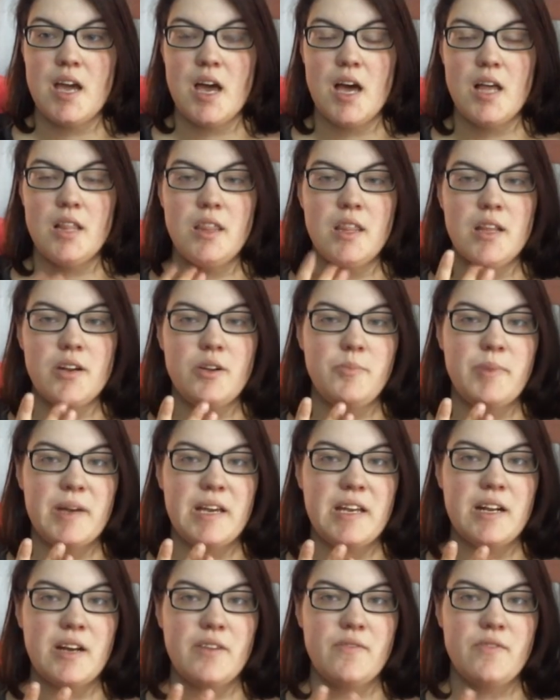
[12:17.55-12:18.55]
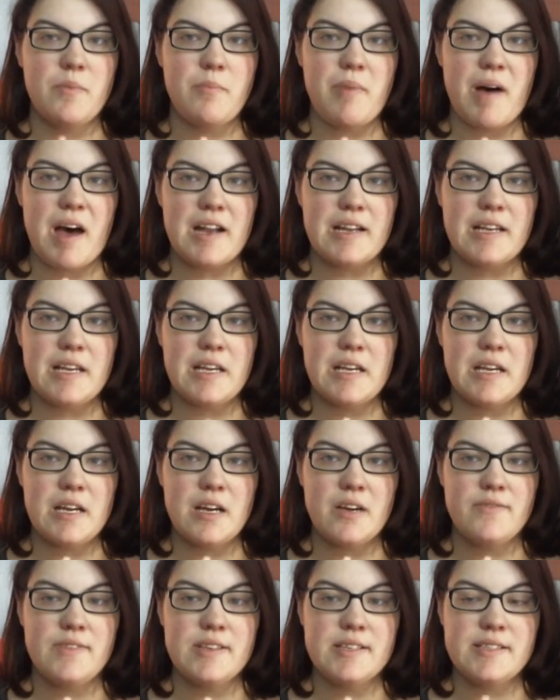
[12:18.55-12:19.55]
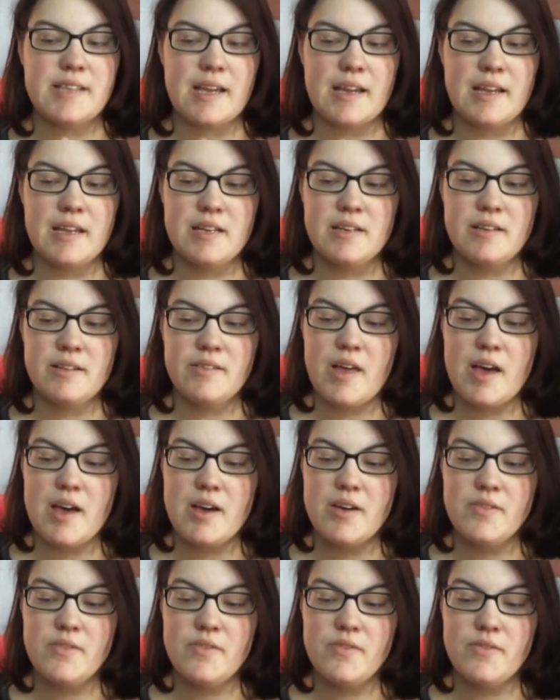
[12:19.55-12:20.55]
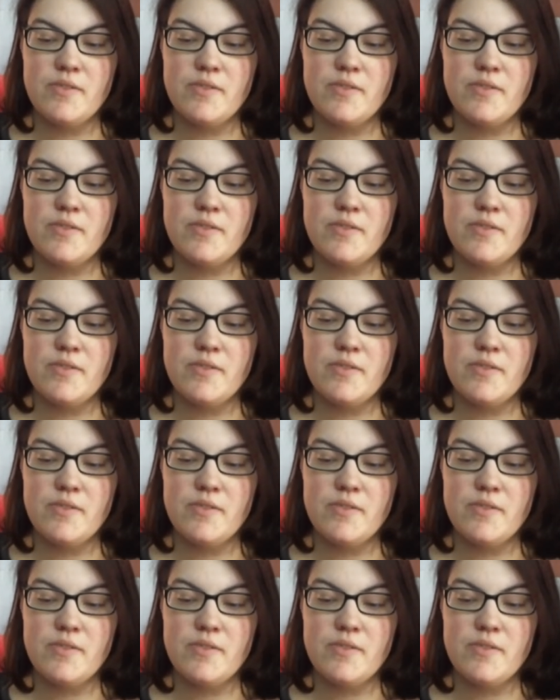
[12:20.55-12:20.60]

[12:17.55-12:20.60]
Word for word: a little bit of the body of the second glove.